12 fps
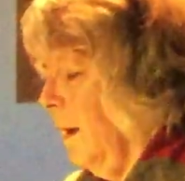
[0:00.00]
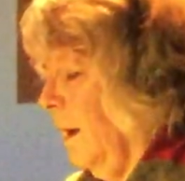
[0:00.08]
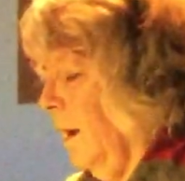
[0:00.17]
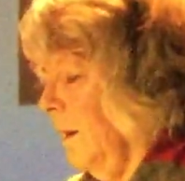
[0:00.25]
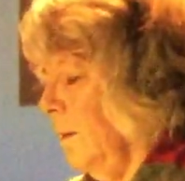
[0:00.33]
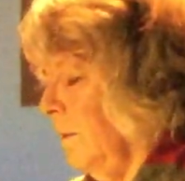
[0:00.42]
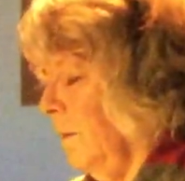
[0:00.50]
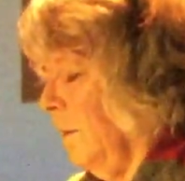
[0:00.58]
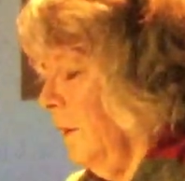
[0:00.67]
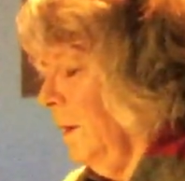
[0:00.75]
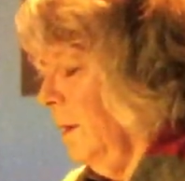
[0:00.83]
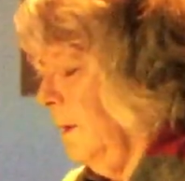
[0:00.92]
And
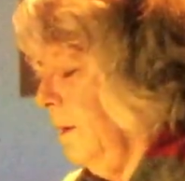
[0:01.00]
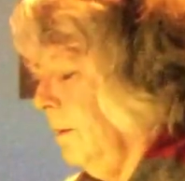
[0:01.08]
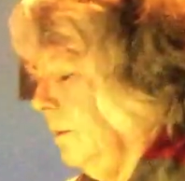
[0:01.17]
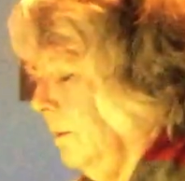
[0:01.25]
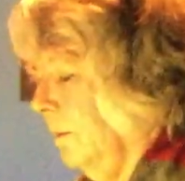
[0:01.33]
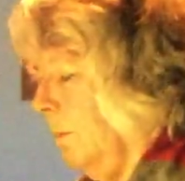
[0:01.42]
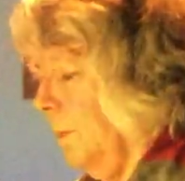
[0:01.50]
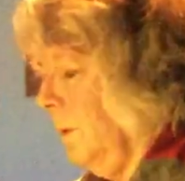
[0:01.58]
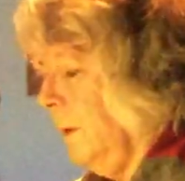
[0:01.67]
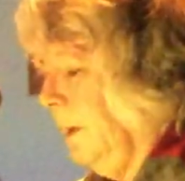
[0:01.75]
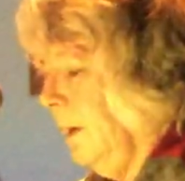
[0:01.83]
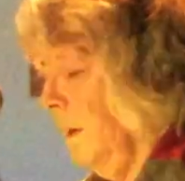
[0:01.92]
the
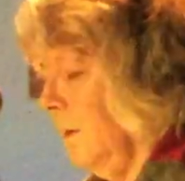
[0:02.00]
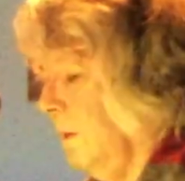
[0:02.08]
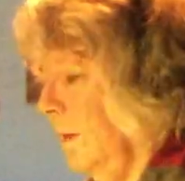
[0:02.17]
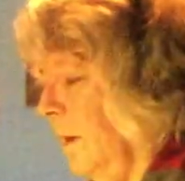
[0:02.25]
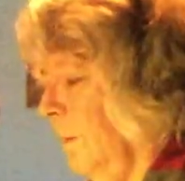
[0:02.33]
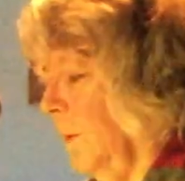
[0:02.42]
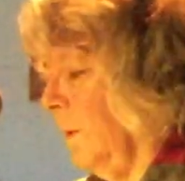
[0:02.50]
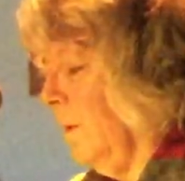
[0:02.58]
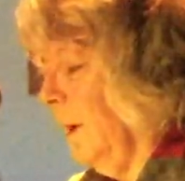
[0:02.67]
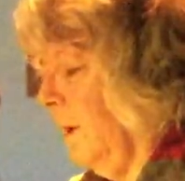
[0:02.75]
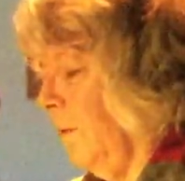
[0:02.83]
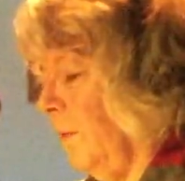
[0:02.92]
booklet has an
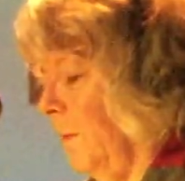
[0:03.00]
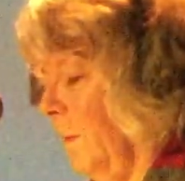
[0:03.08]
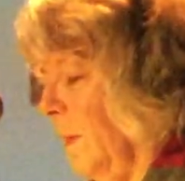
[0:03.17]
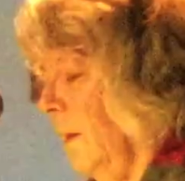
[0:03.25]
epigraph